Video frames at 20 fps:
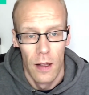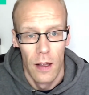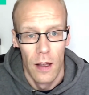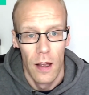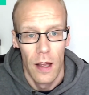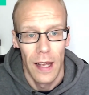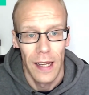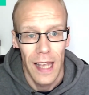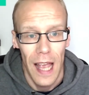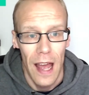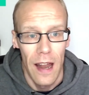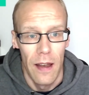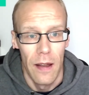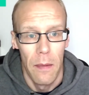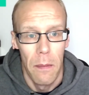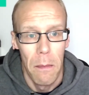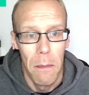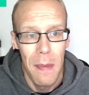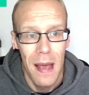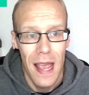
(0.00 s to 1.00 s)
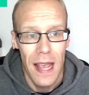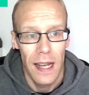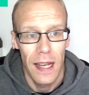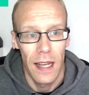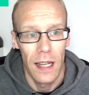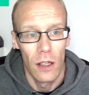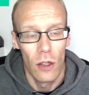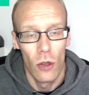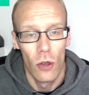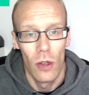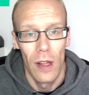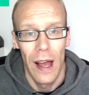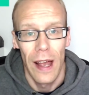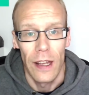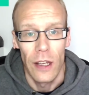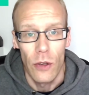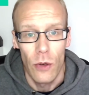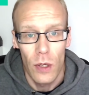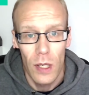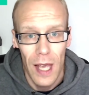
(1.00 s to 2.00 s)
Again, make it look like
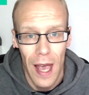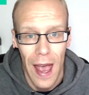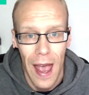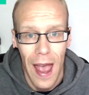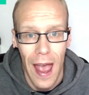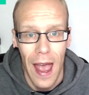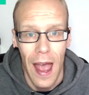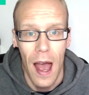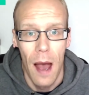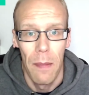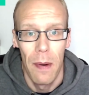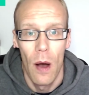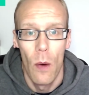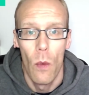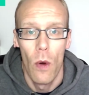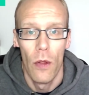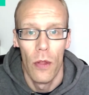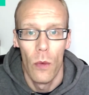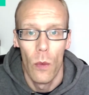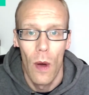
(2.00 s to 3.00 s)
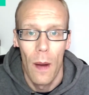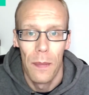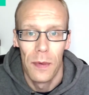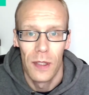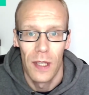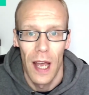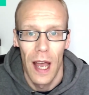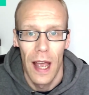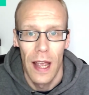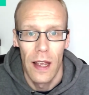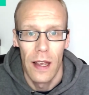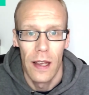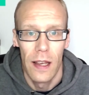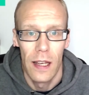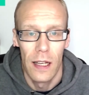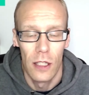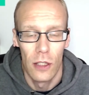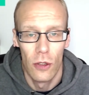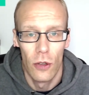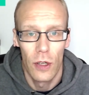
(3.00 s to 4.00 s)
you care about what the website
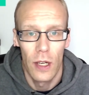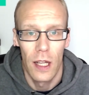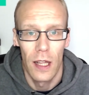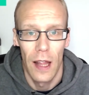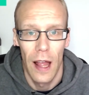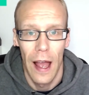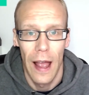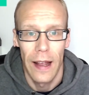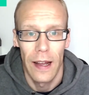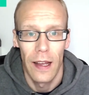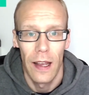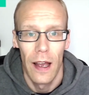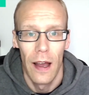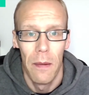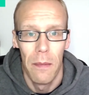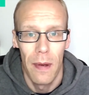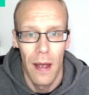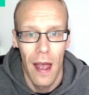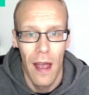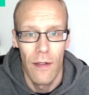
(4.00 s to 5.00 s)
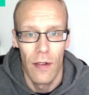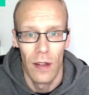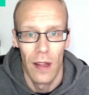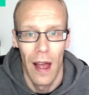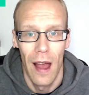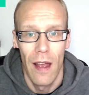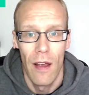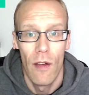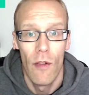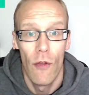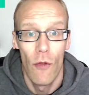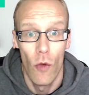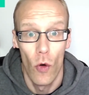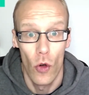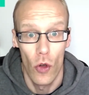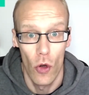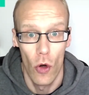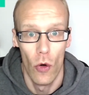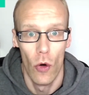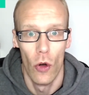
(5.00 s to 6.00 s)
is looking like and behaving like for
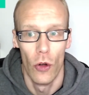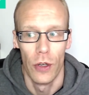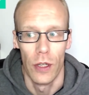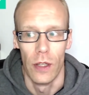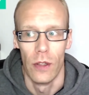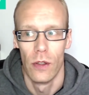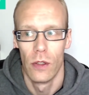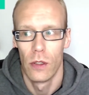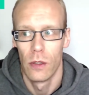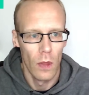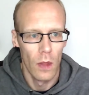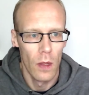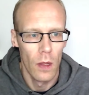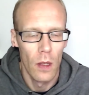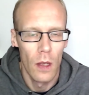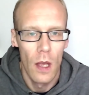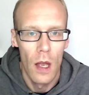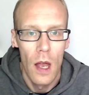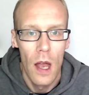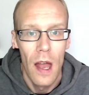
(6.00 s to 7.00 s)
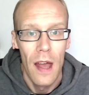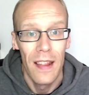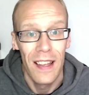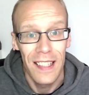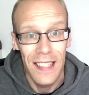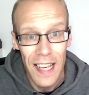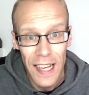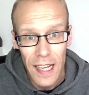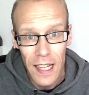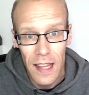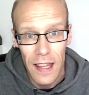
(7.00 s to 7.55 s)
your audience. The second